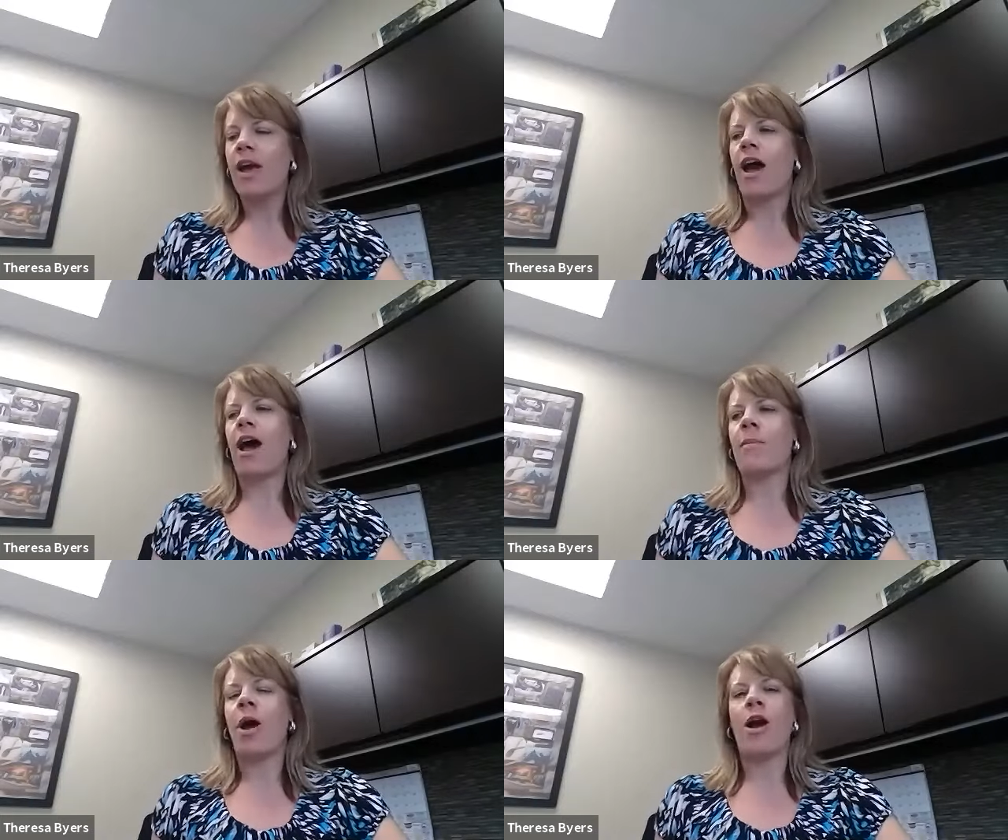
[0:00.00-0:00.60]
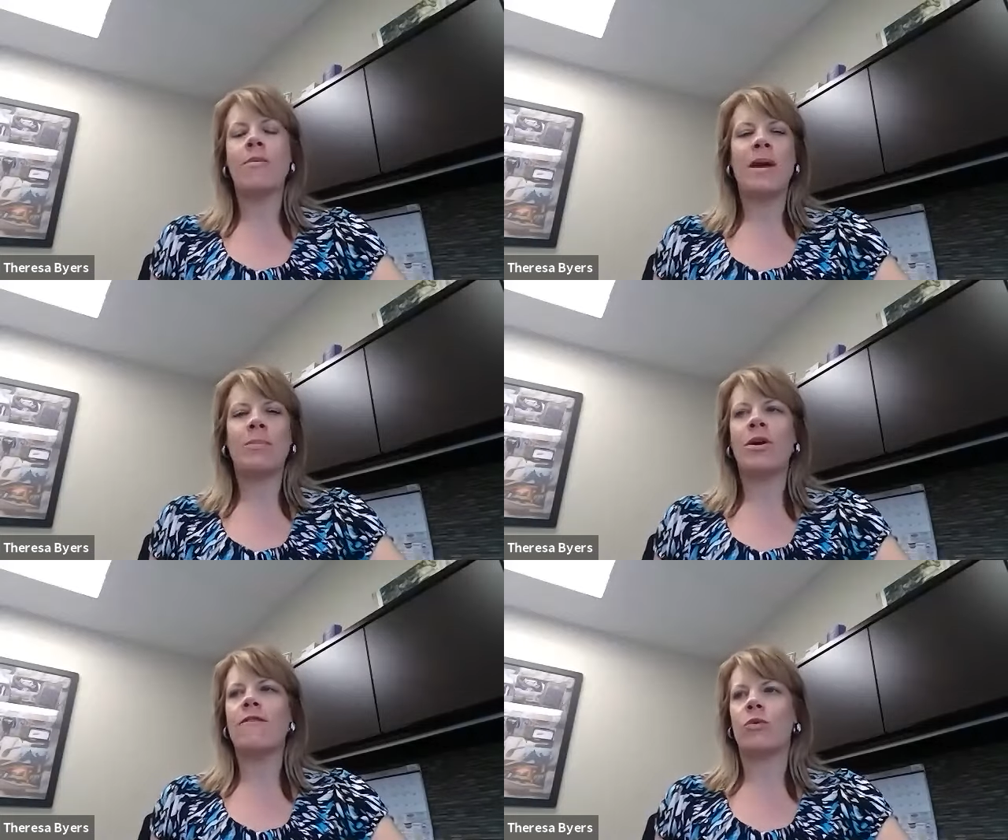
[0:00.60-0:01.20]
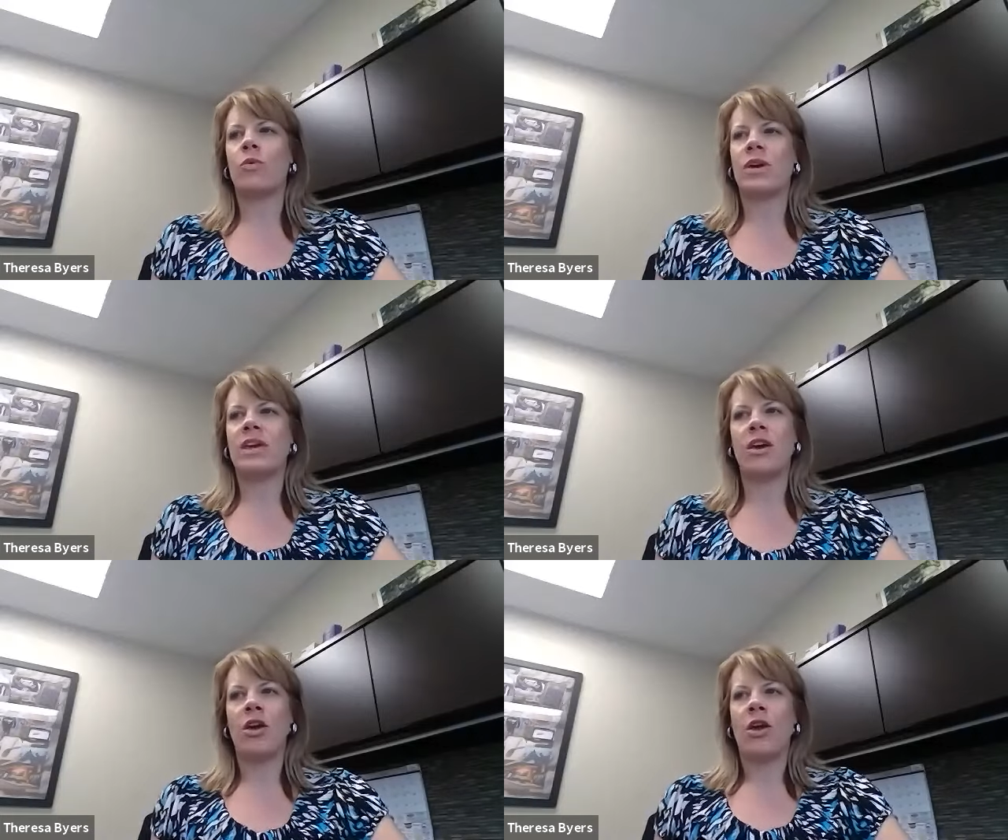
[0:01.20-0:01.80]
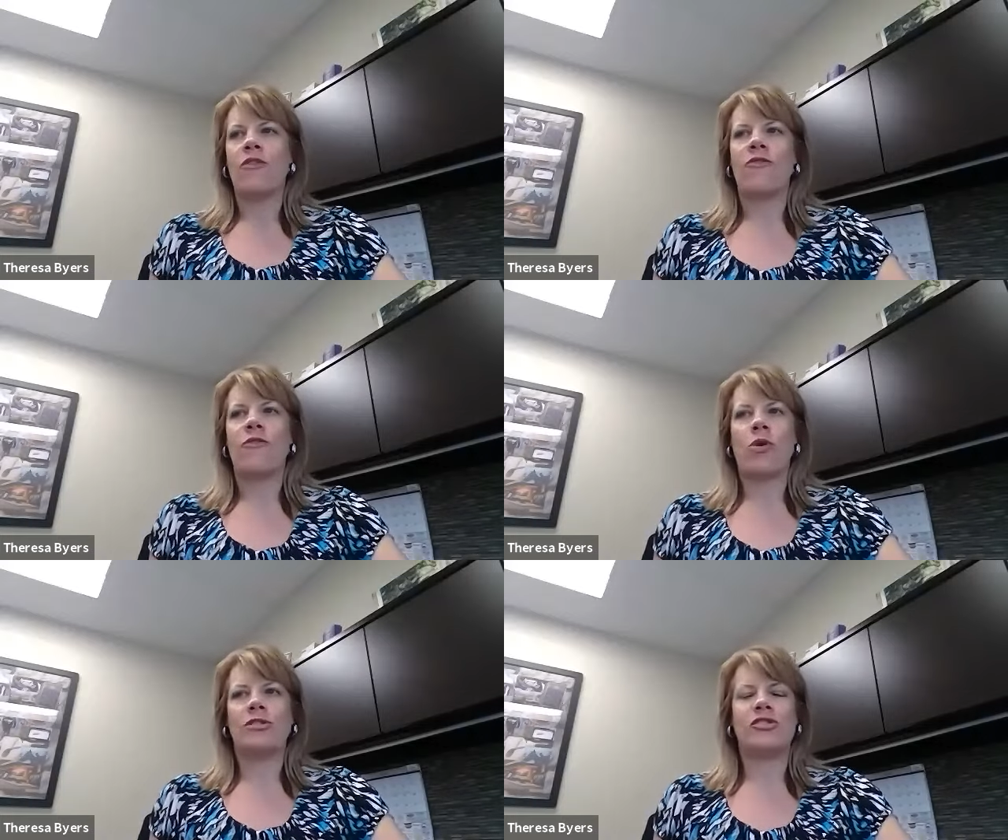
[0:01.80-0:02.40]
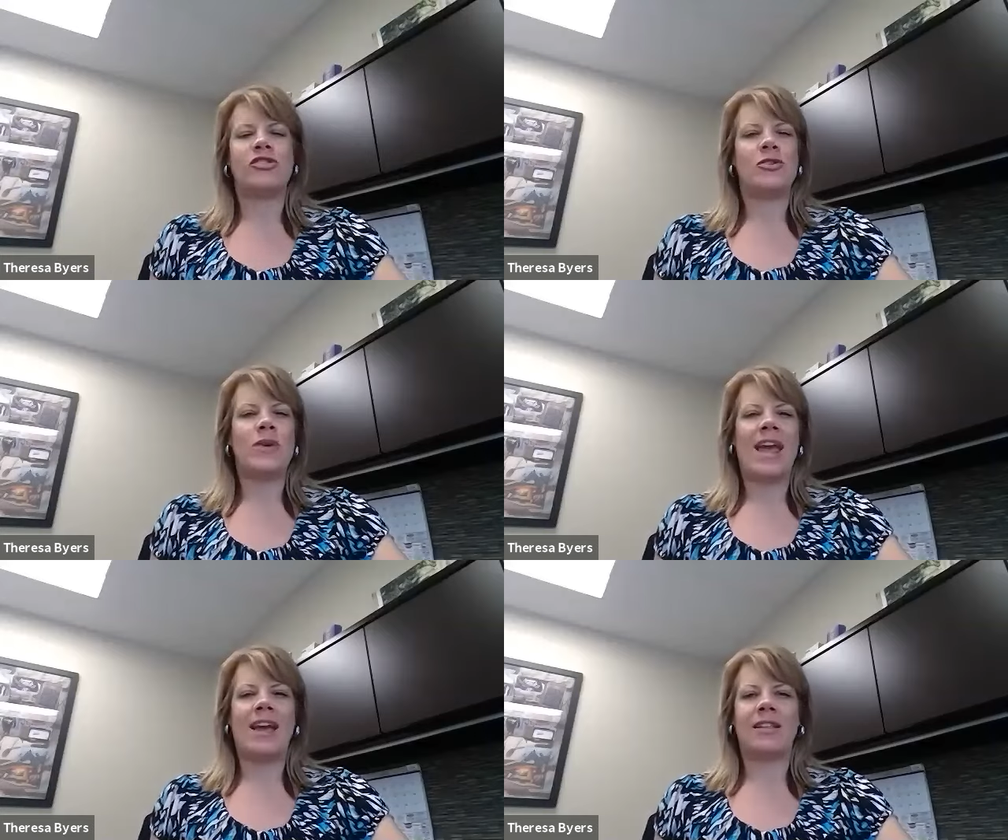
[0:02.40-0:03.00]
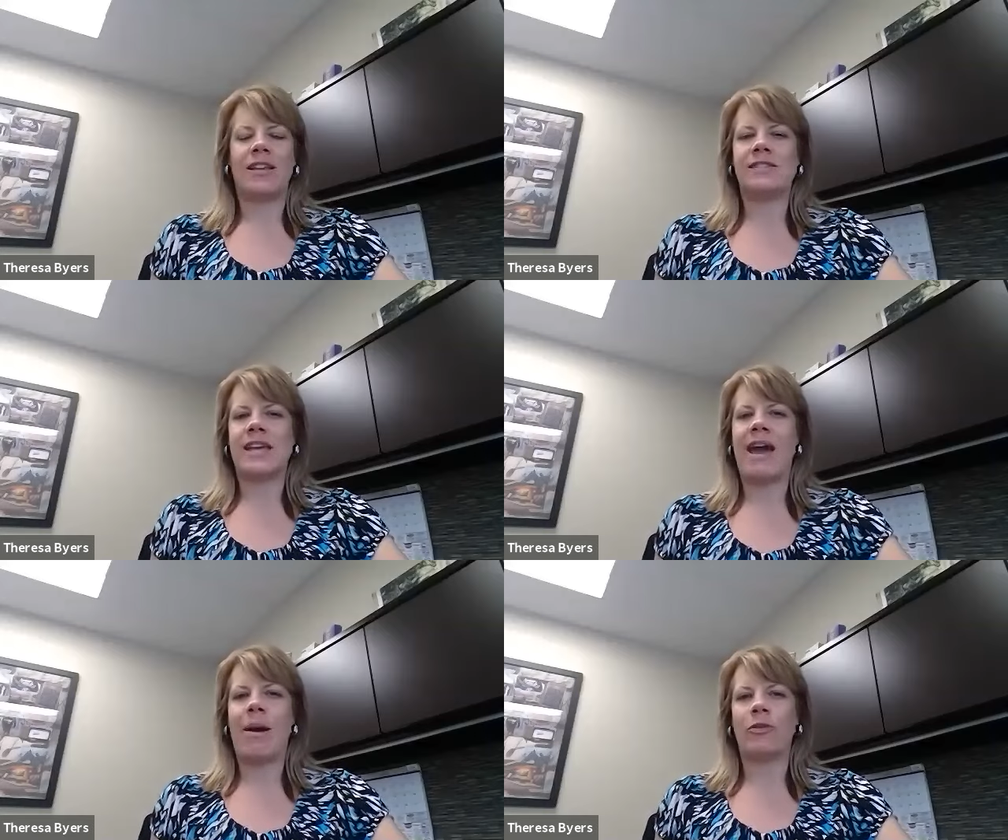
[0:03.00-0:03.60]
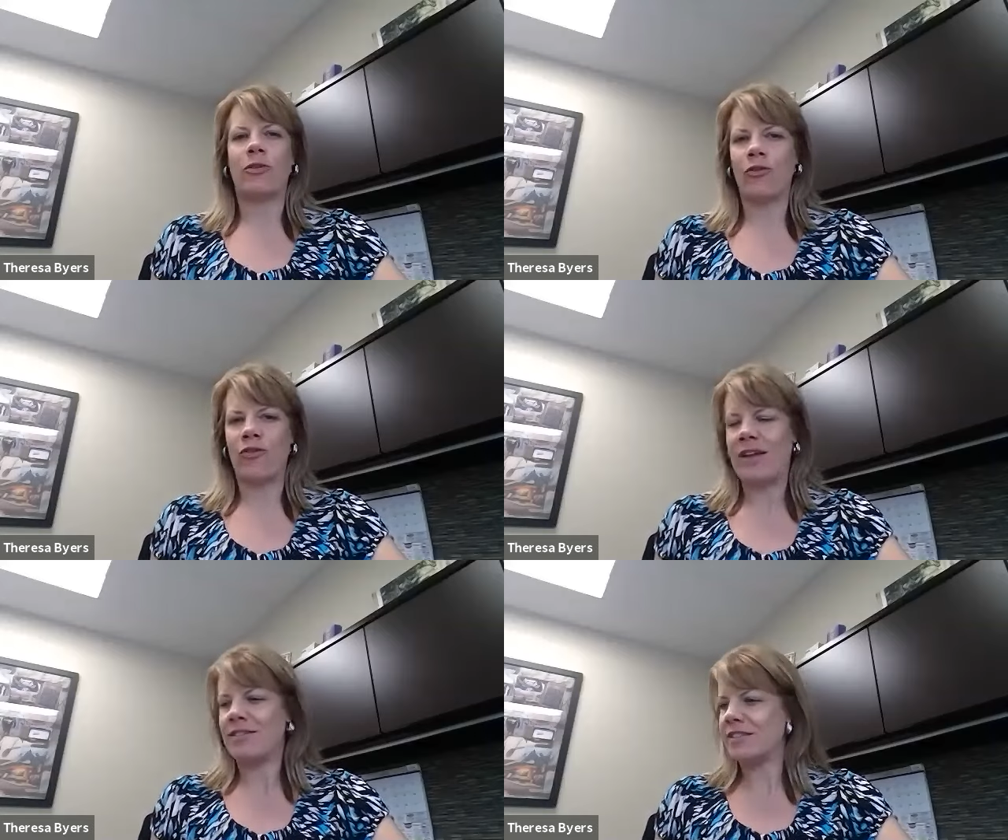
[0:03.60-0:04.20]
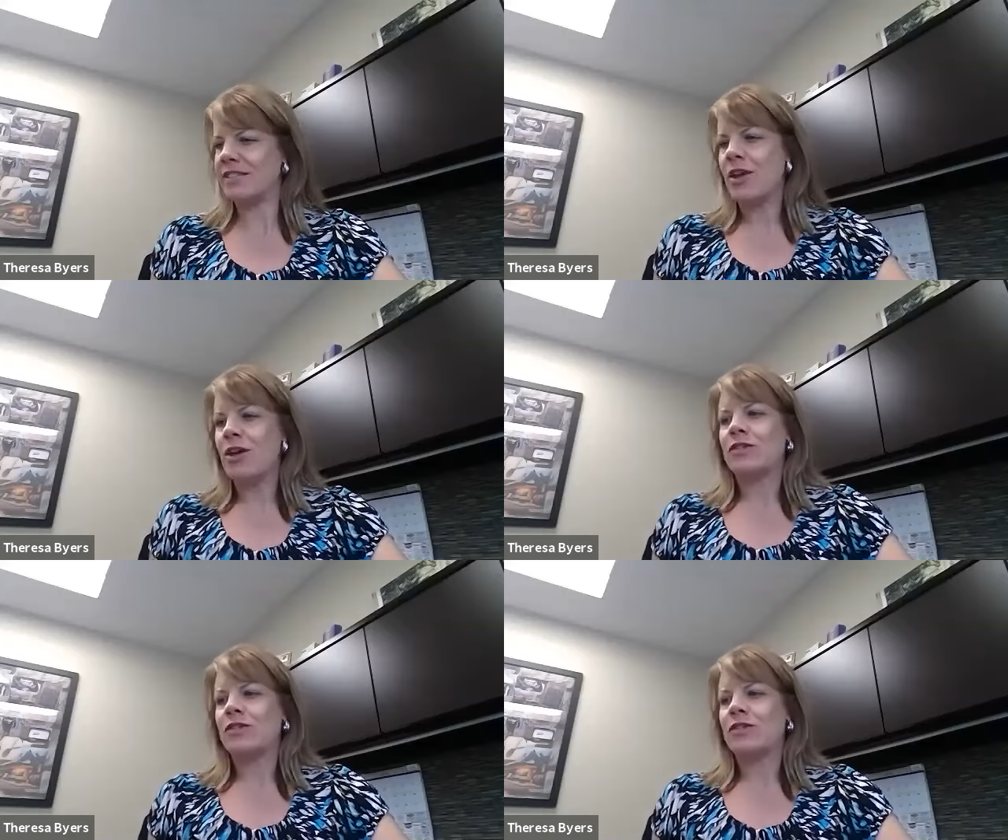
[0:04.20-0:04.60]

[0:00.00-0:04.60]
Um, our member of the week for June 8th is Capitol Fence.